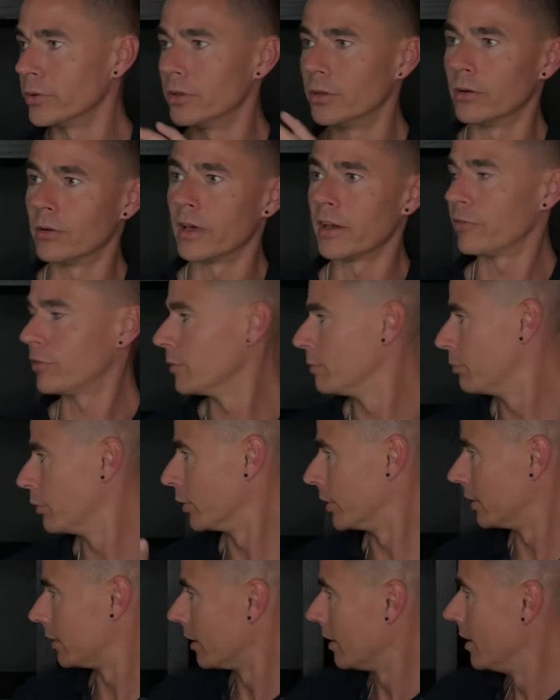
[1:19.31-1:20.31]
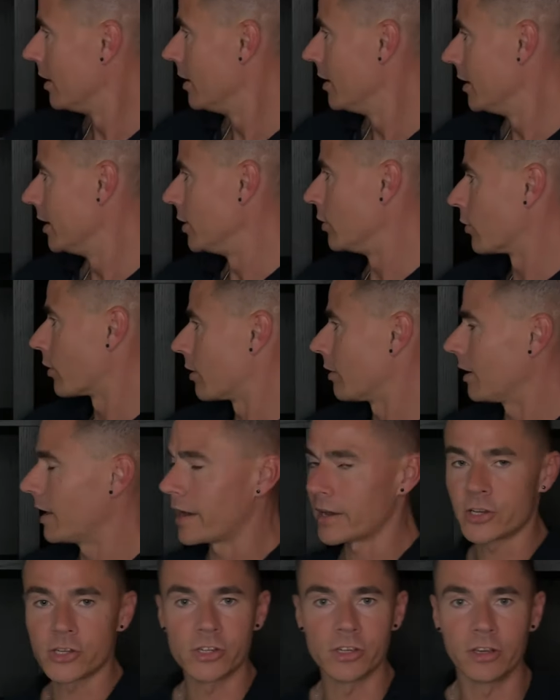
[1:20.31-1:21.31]
You don't have to put it in your
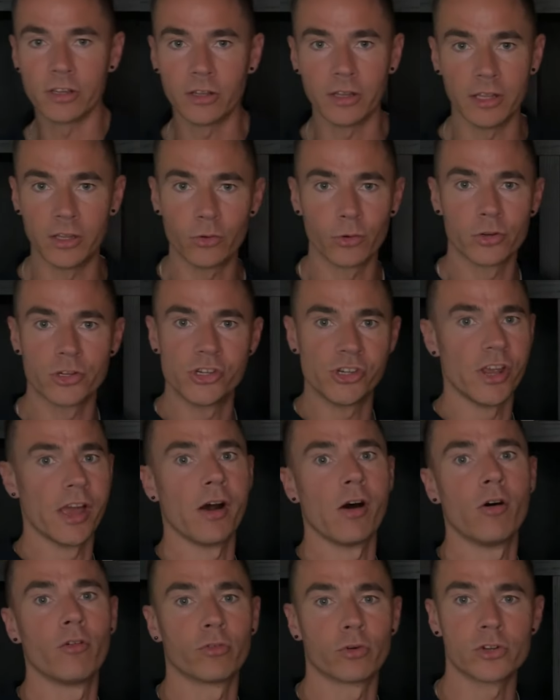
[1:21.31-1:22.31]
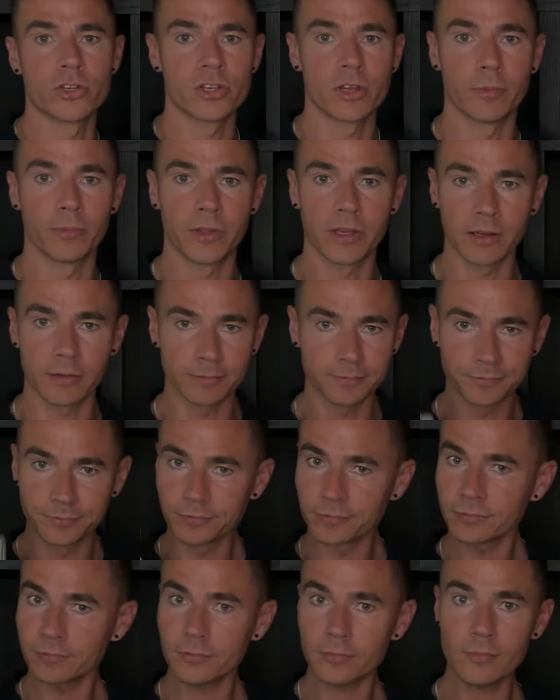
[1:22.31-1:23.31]
collection, in your shelf or something.
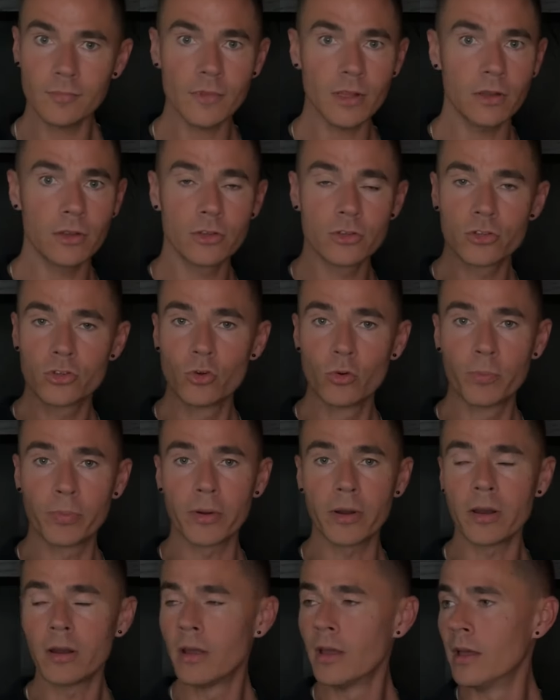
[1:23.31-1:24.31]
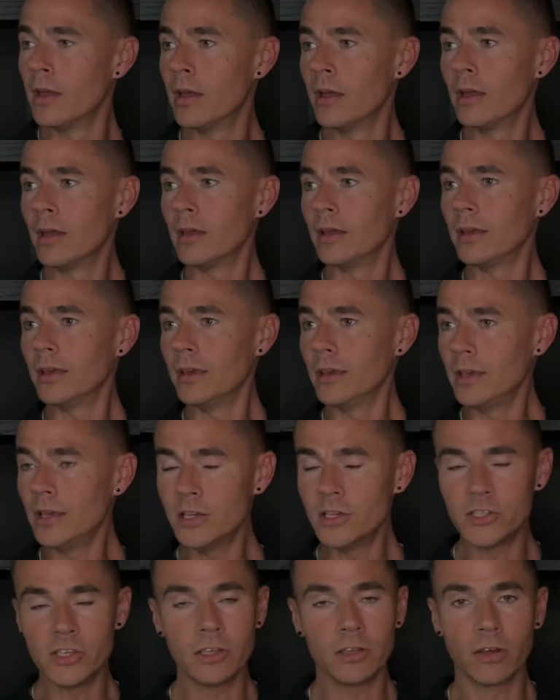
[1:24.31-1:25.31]
Super
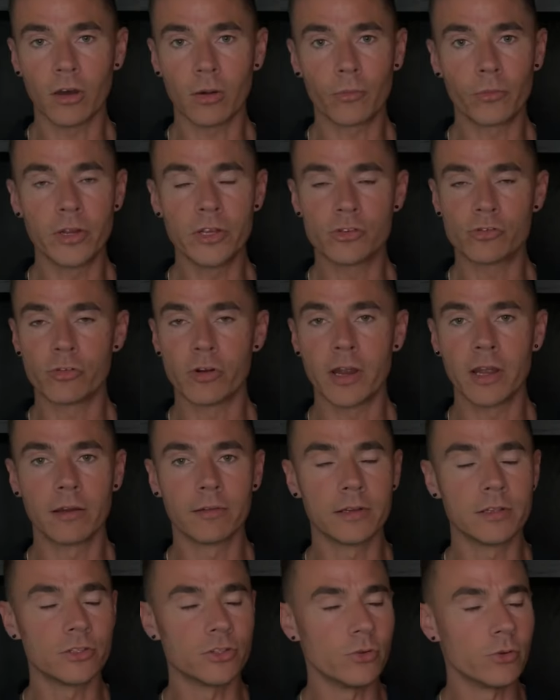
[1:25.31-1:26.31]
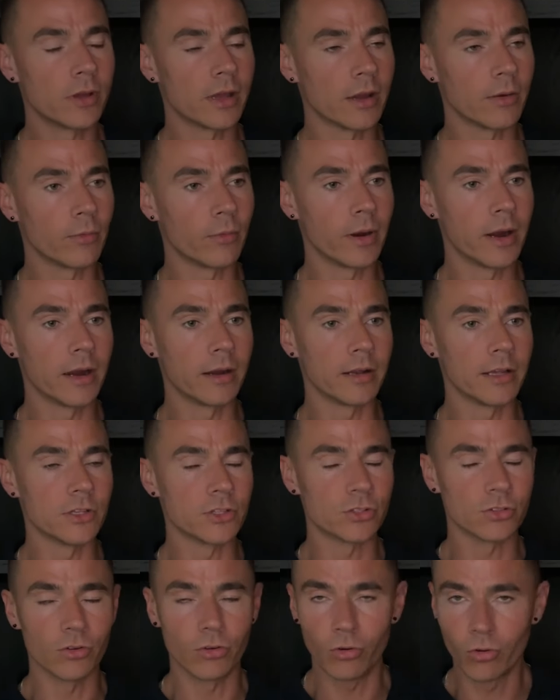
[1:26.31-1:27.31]
easy dome reach fragrance. You can wear
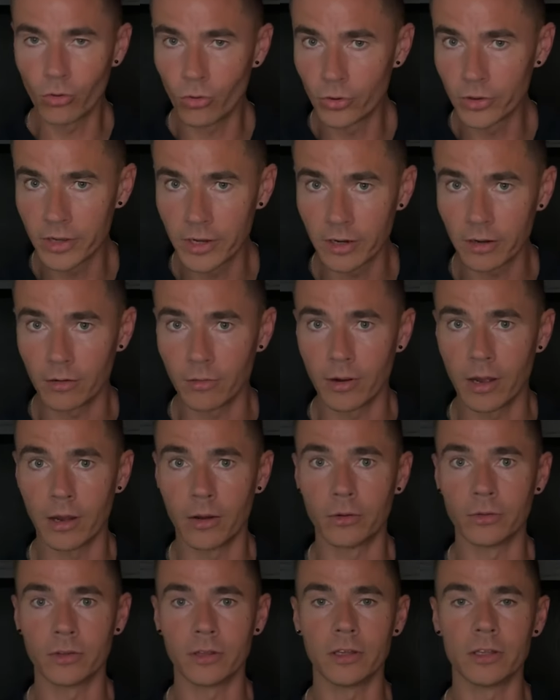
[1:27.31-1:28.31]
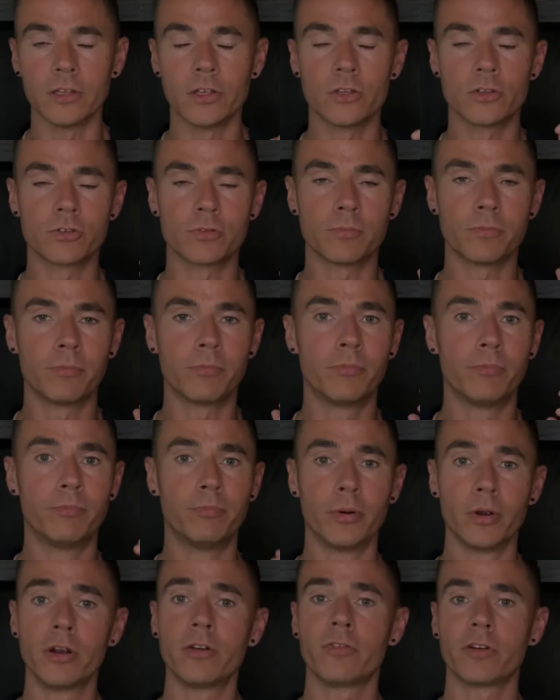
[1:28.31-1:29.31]
this all year round. It is
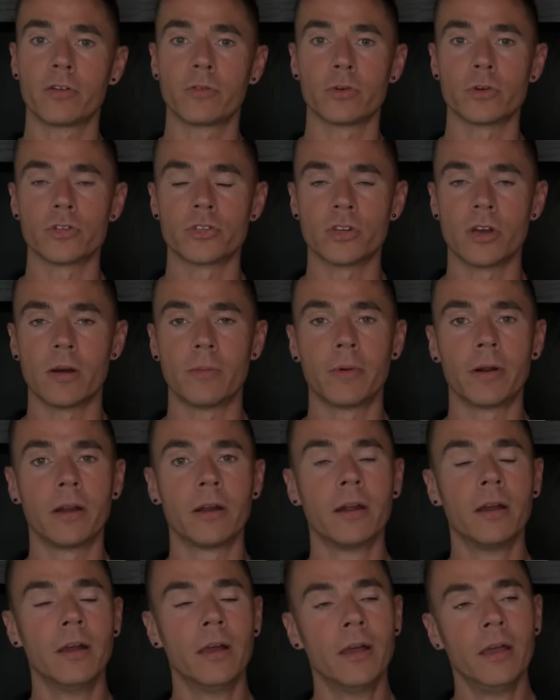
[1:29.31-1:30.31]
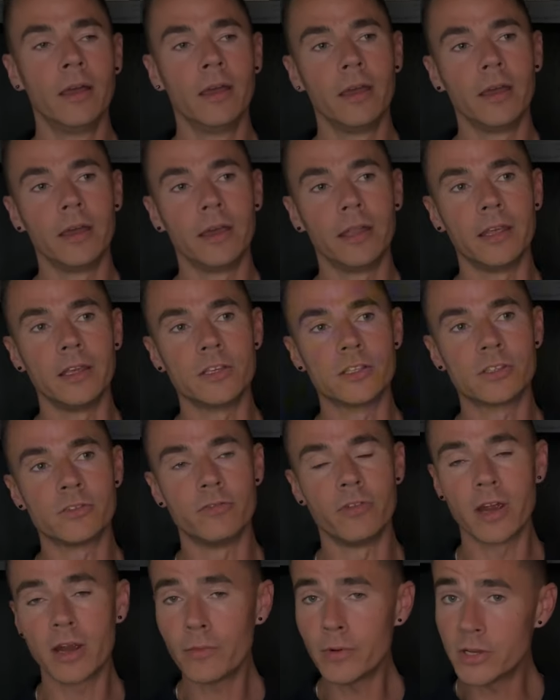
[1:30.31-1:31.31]
perfect for summer. It is
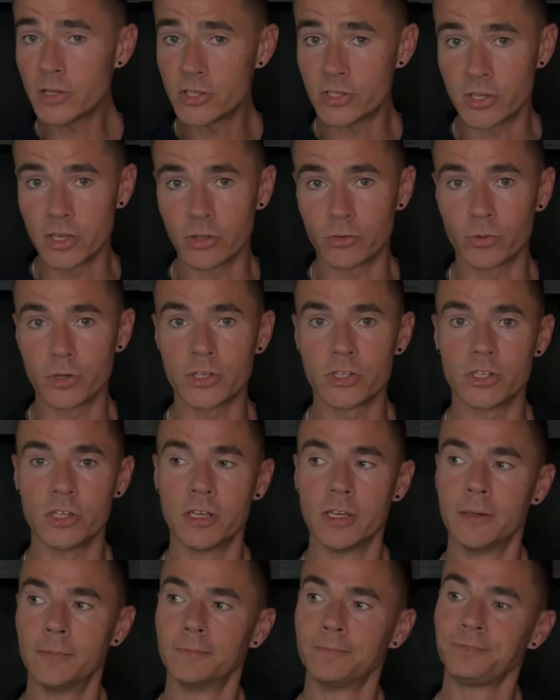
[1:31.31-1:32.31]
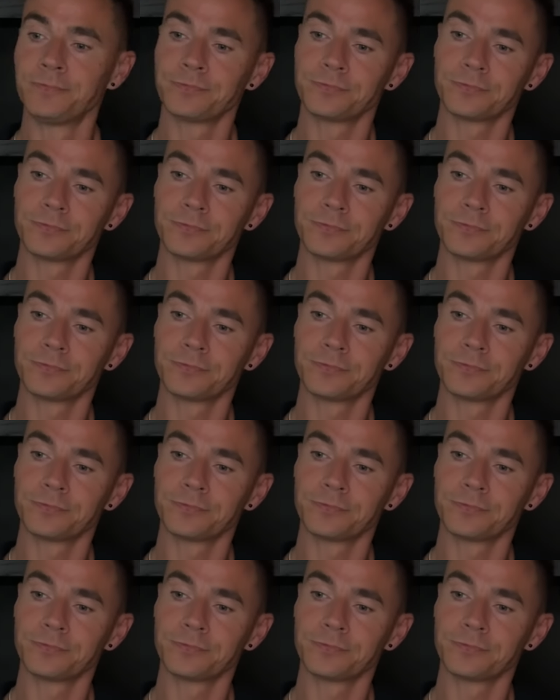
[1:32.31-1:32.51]
very citrusy.